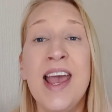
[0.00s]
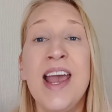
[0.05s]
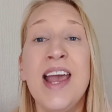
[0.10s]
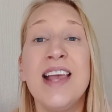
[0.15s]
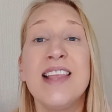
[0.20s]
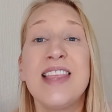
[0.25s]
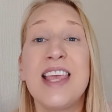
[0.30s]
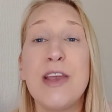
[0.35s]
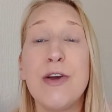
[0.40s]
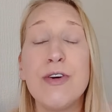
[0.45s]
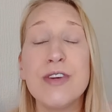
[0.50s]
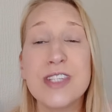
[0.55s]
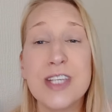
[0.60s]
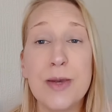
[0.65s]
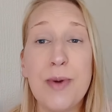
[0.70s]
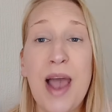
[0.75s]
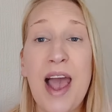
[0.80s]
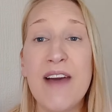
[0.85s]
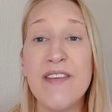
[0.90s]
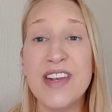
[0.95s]
They
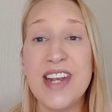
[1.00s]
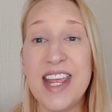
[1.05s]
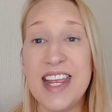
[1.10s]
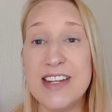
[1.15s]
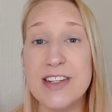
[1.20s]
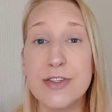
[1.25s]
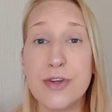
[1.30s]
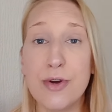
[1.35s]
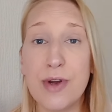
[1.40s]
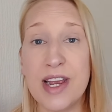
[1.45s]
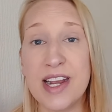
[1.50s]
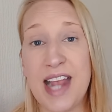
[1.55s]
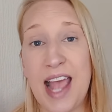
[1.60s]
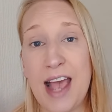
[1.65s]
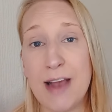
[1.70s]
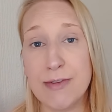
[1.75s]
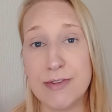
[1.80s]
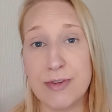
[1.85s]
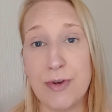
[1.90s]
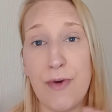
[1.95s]
also have an indoor and
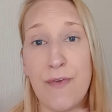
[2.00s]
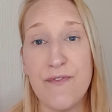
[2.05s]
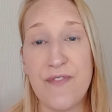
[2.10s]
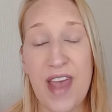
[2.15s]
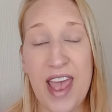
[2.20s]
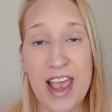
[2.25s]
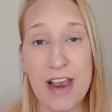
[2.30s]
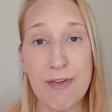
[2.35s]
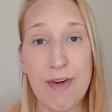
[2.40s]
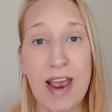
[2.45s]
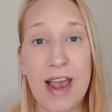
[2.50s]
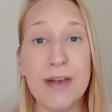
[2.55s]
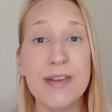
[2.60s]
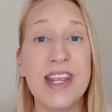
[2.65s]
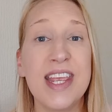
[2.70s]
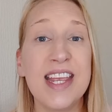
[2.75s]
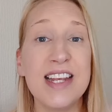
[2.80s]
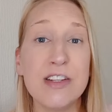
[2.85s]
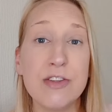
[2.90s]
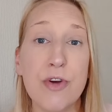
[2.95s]
outdoor fairground.
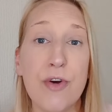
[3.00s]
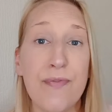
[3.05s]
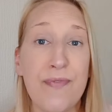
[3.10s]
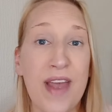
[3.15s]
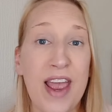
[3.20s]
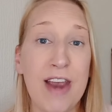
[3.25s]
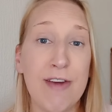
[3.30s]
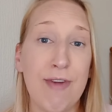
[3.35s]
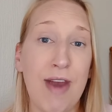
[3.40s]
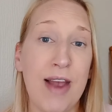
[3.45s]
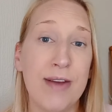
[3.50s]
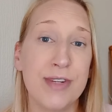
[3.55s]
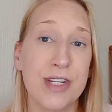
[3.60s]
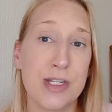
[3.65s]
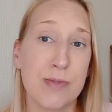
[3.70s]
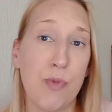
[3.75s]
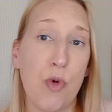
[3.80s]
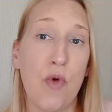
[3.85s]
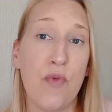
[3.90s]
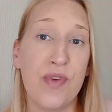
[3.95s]
The indoor fairground
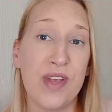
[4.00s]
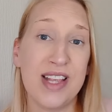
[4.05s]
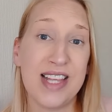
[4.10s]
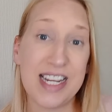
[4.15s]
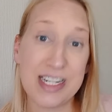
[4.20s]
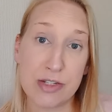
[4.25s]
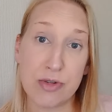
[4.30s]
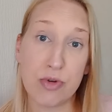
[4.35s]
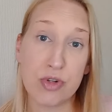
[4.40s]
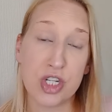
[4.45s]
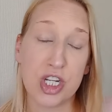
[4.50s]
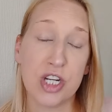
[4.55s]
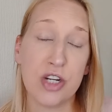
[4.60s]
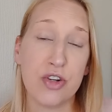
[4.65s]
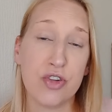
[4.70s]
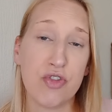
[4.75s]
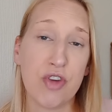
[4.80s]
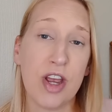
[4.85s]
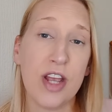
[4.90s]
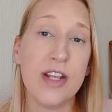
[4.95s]
is more for little
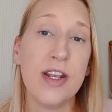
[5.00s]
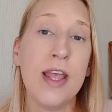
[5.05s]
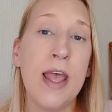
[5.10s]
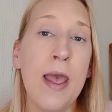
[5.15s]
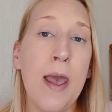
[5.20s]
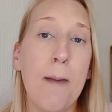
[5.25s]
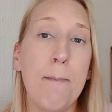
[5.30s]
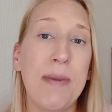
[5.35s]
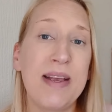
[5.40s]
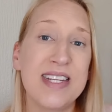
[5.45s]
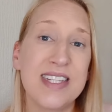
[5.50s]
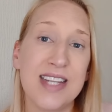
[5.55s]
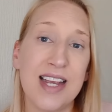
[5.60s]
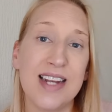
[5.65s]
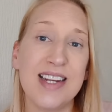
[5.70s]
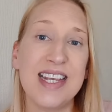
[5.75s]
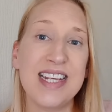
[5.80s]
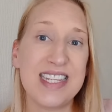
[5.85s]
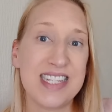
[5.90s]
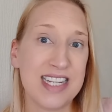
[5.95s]
children. My
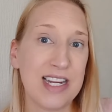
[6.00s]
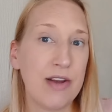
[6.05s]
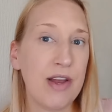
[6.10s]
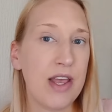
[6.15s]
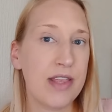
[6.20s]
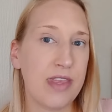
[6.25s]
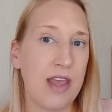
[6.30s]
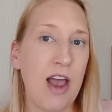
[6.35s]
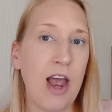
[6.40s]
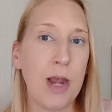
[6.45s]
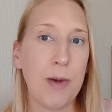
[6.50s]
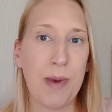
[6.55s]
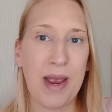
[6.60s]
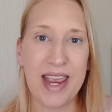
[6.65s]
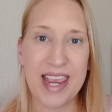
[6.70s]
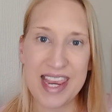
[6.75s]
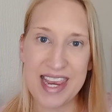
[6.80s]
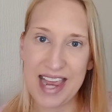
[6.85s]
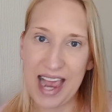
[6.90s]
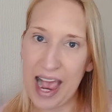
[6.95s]
son is still at the height where
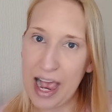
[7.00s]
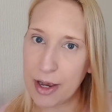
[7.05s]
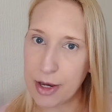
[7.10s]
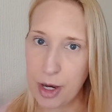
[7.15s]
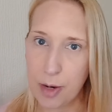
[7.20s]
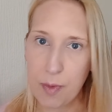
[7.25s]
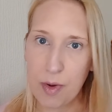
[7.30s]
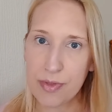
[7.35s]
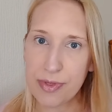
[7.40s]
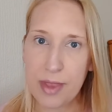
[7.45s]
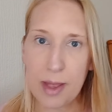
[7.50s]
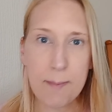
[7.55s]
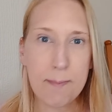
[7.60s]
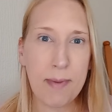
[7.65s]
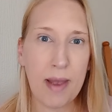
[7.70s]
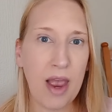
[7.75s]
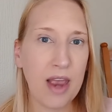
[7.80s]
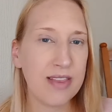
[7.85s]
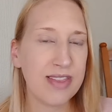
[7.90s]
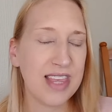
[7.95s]
he can go on them,
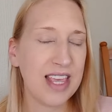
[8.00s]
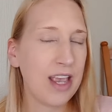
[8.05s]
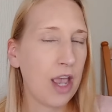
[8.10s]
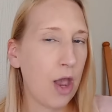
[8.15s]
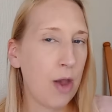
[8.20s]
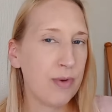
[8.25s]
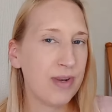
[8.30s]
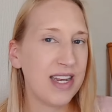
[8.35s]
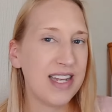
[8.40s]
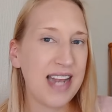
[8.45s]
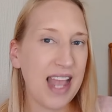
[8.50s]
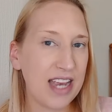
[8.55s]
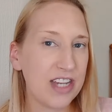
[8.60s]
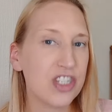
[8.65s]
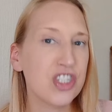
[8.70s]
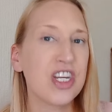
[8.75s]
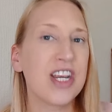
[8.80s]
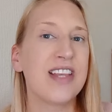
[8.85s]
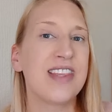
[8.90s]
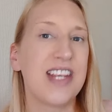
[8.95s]
but I think only
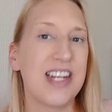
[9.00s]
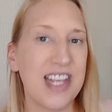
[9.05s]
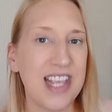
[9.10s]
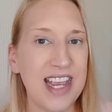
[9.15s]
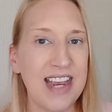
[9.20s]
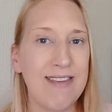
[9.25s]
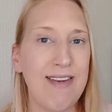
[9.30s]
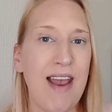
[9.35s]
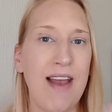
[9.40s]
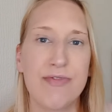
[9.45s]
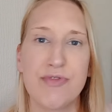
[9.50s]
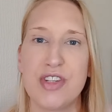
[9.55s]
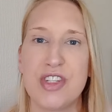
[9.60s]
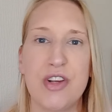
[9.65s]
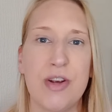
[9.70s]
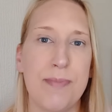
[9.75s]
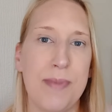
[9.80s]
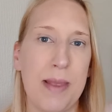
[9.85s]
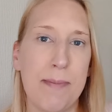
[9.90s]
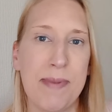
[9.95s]
next year, then the year after, he's
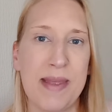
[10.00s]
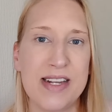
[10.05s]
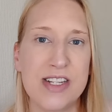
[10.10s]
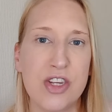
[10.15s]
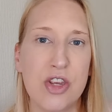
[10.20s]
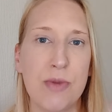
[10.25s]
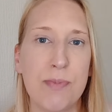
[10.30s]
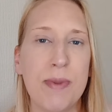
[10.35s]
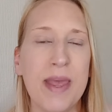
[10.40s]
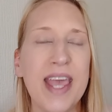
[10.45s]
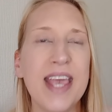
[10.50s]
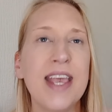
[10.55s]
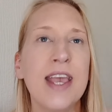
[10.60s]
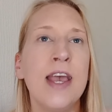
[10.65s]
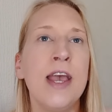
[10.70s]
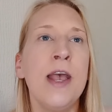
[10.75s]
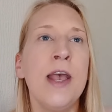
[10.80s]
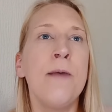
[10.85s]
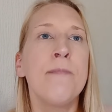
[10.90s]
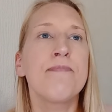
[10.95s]
going to be a bit too big.
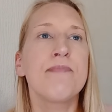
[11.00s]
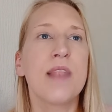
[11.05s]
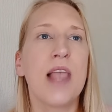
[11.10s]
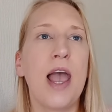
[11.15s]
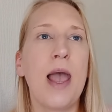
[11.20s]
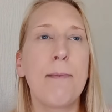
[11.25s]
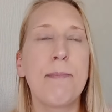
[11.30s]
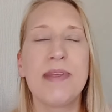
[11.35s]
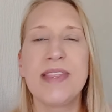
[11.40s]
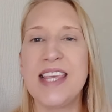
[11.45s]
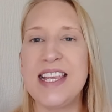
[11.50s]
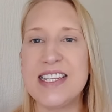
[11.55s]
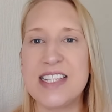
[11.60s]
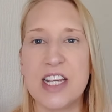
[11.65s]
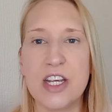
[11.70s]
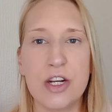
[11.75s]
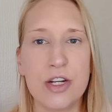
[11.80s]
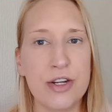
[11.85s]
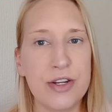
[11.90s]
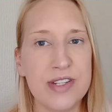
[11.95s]
But these
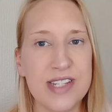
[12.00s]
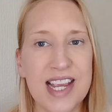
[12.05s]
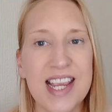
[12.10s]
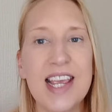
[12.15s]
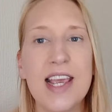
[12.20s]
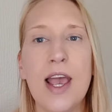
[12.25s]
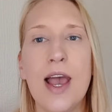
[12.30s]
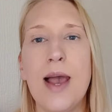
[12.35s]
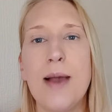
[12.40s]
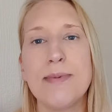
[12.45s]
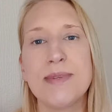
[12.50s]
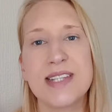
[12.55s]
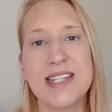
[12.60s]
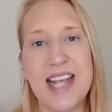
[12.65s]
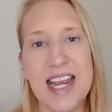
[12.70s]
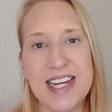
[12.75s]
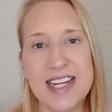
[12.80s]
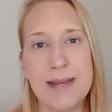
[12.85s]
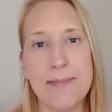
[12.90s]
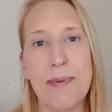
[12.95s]
include teacups,
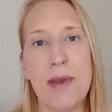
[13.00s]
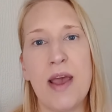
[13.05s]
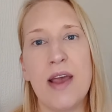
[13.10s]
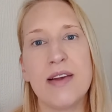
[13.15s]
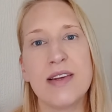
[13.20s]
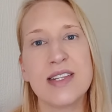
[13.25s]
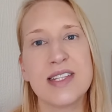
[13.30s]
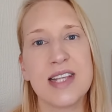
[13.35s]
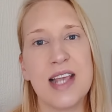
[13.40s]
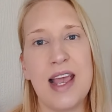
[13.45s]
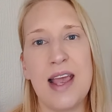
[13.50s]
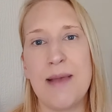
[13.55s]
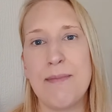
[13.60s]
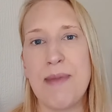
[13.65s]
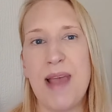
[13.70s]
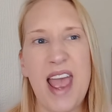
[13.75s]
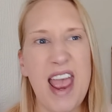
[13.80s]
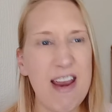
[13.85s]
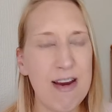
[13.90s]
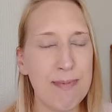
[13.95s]
ladybugs,
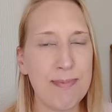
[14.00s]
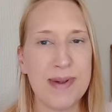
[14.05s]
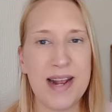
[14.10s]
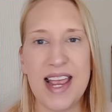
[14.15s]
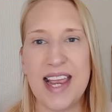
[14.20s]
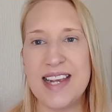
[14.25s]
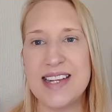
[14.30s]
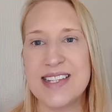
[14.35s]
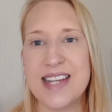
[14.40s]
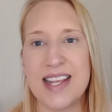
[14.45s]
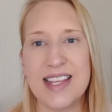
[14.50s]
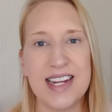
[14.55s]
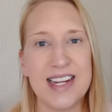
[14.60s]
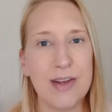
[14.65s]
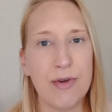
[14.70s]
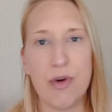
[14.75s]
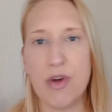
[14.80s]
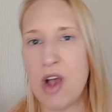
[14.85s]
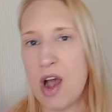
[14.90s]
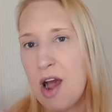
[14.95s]
aeroplanes, and a
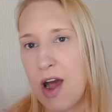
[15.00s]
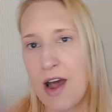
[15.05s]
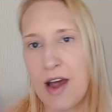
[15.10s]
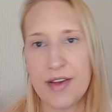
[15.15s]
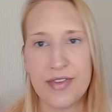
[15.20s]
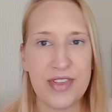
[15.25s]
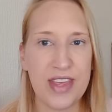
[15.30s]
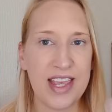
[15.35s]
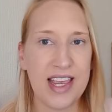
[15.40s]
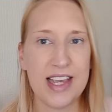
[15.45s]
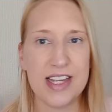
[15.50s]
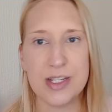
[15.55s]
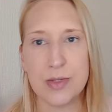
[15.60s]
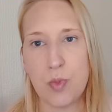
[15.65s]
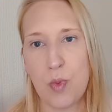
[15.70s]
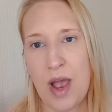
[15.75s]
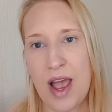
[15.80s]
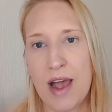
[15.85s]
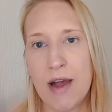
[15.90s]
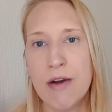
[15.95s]
little car thing as
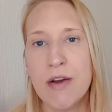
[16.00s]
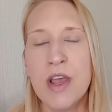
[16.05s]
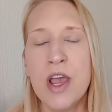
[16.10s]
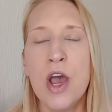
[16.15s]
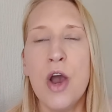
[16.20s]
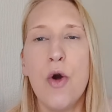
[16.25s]
well.